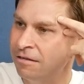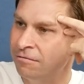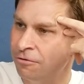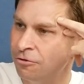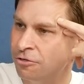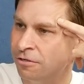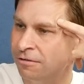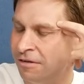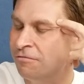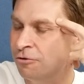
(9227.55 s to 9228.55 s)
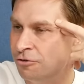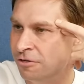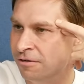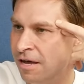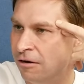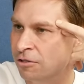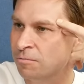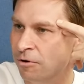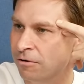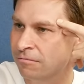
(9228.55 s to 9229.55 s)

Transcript: infusion and I'll smoke.